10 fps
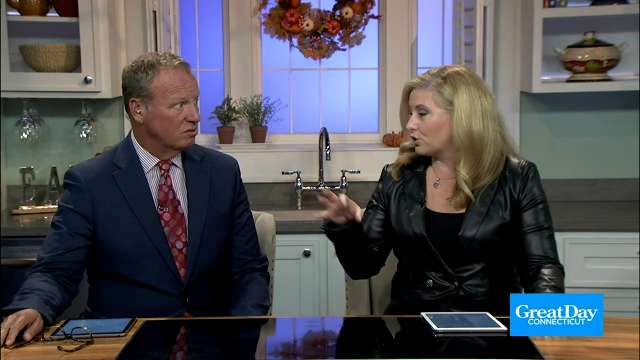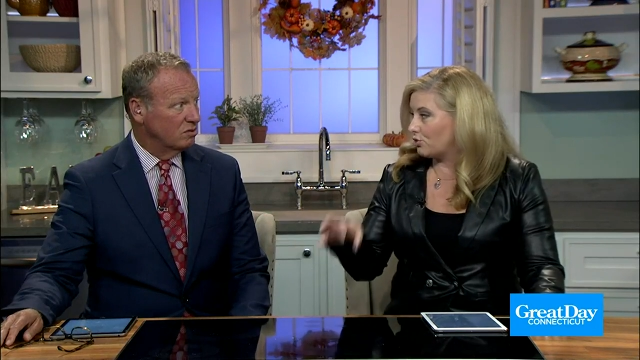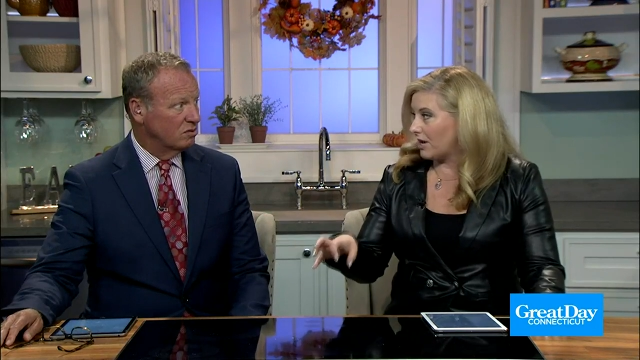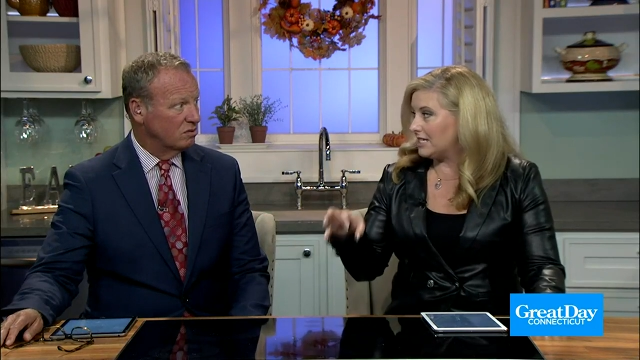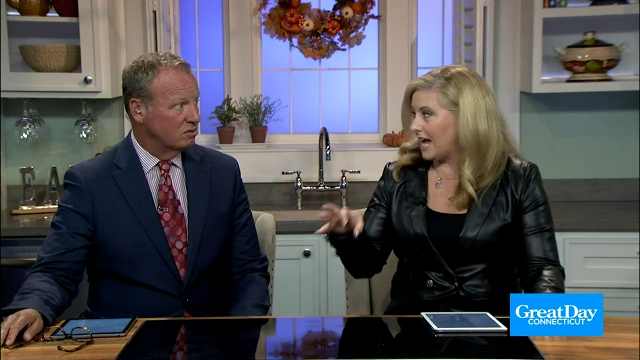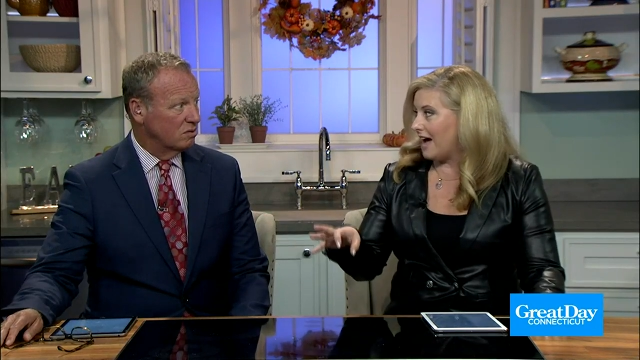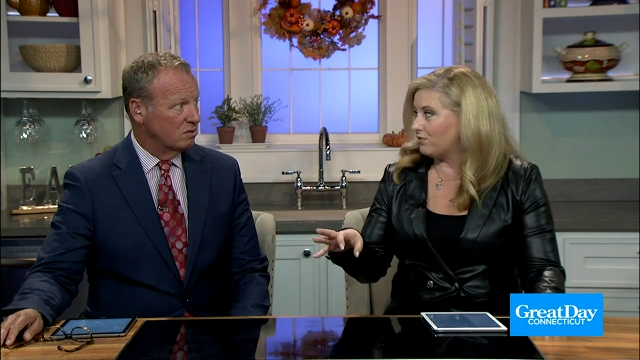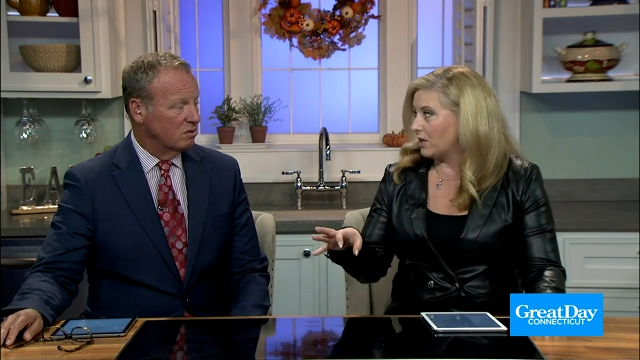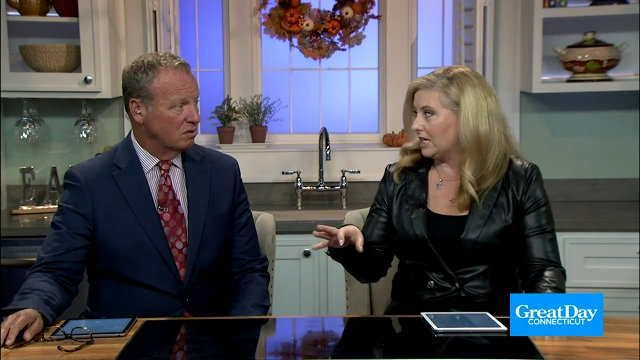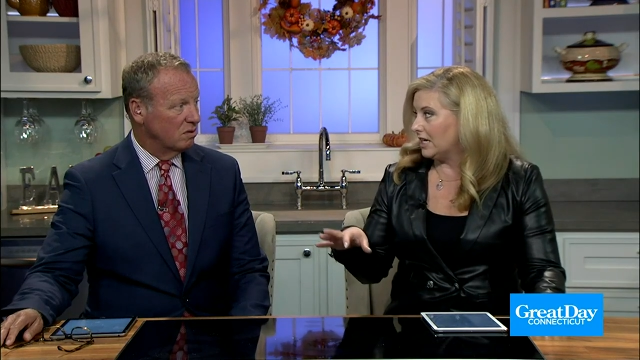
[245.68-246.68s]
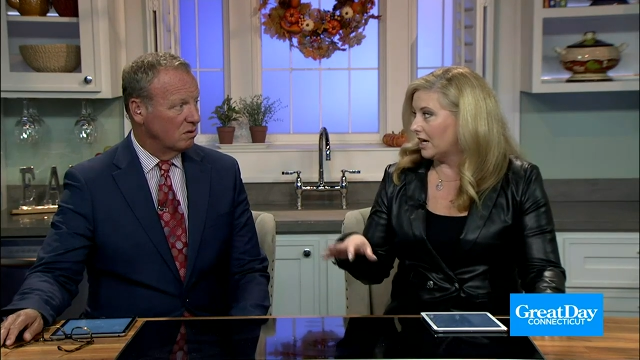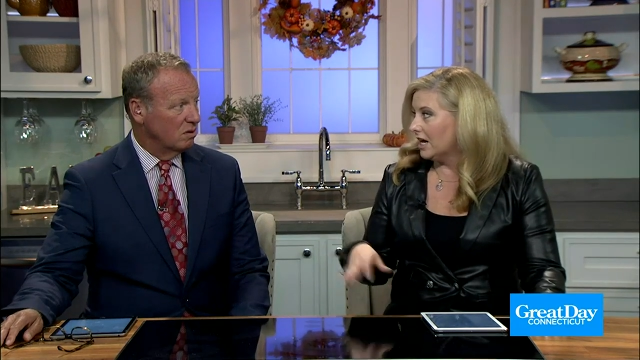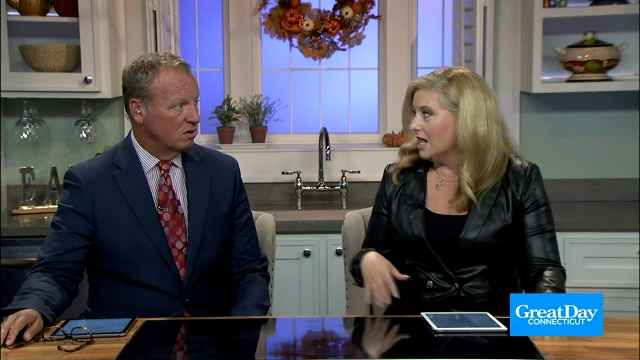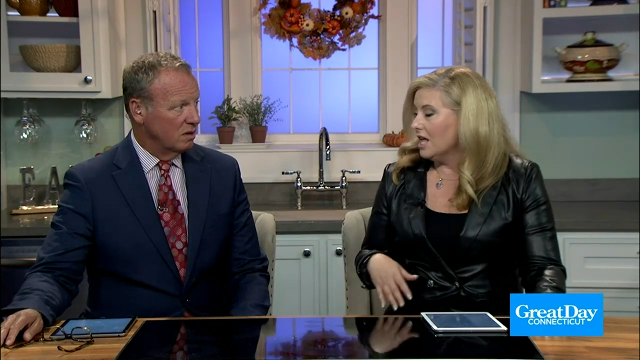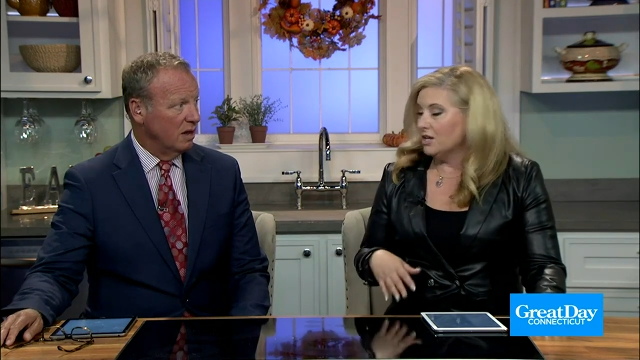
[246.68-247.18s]
Speaker 1: great to have one here.
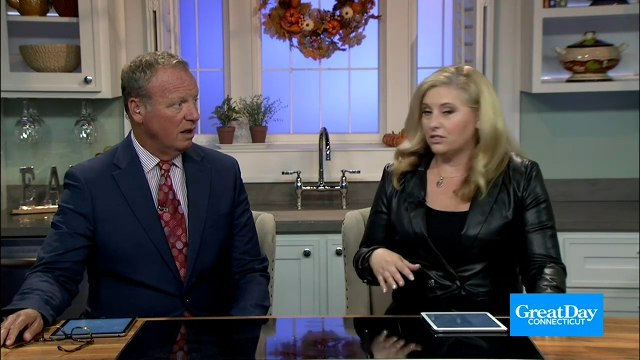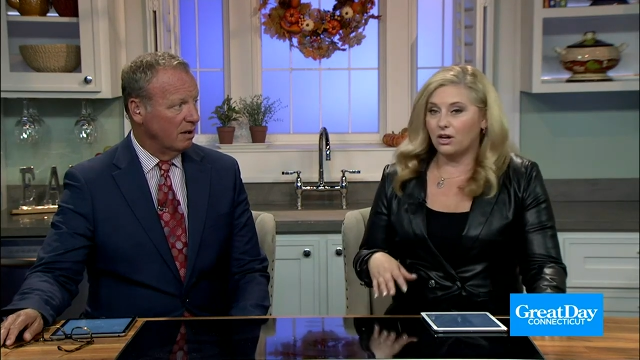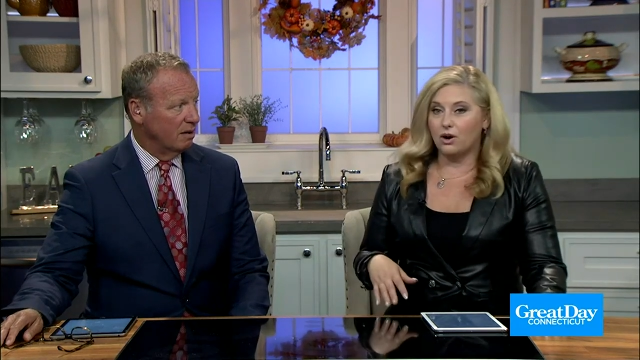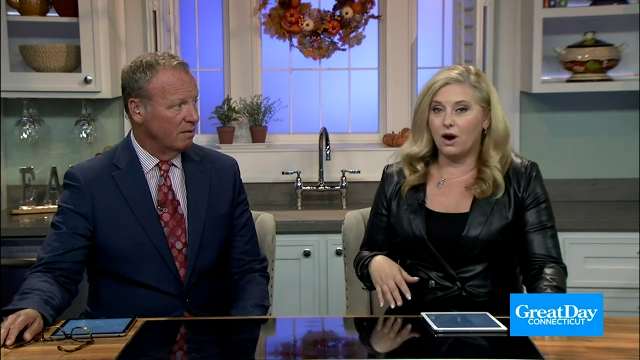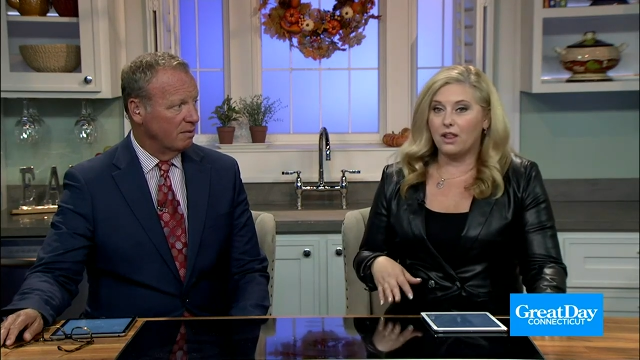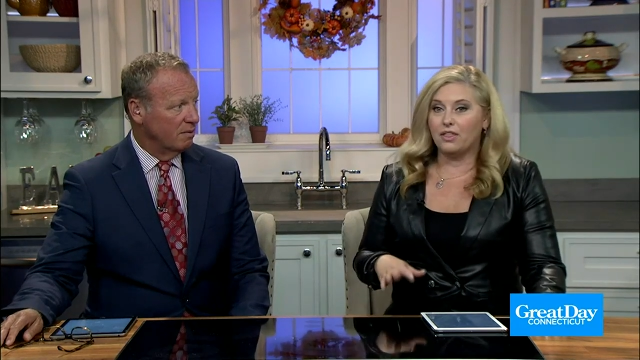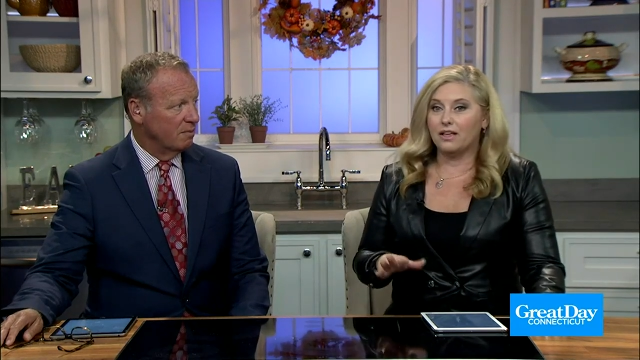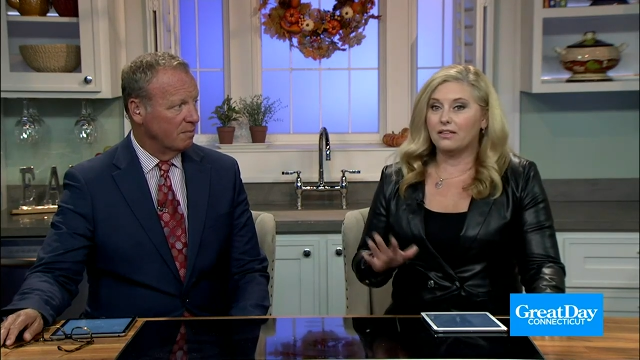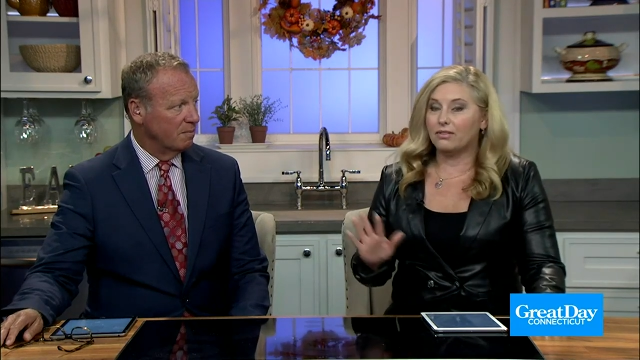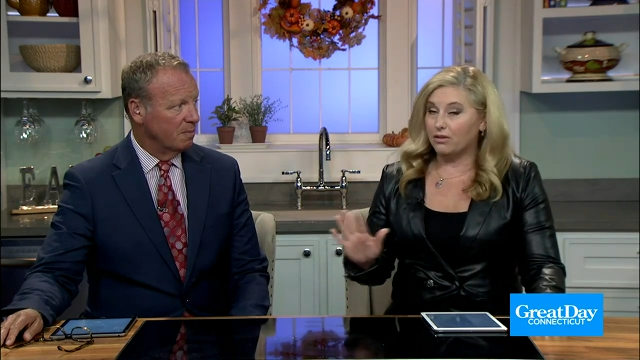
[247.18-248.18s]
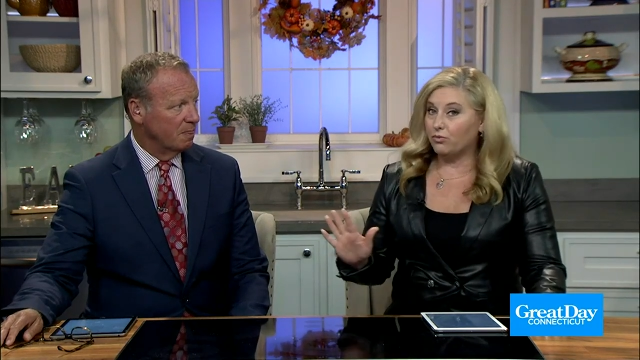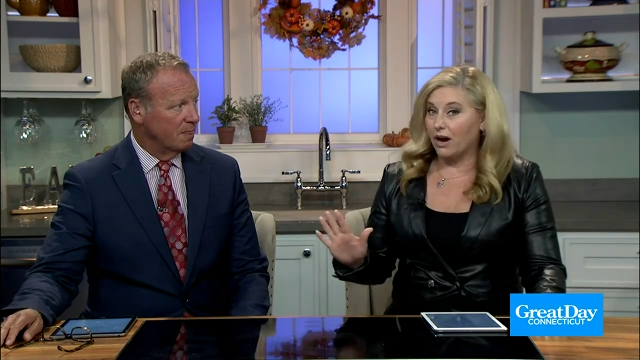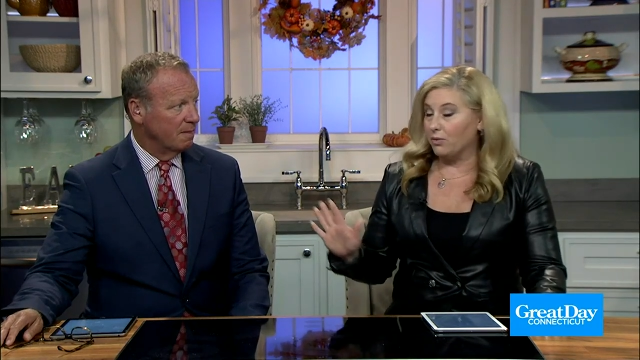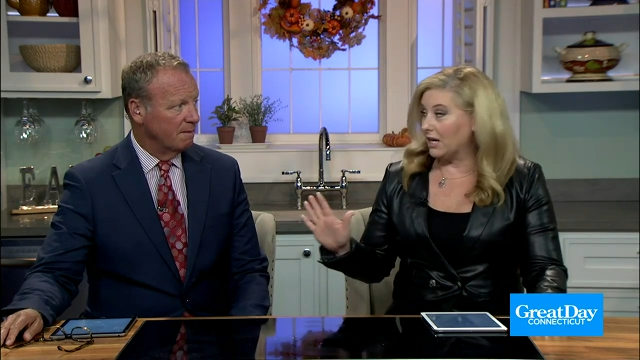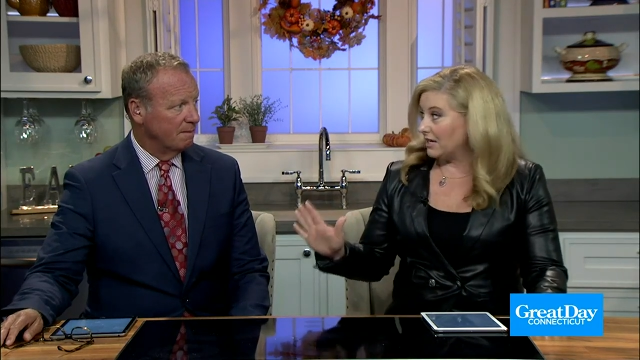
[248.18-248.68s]
Yeah. So I think that, right, we got to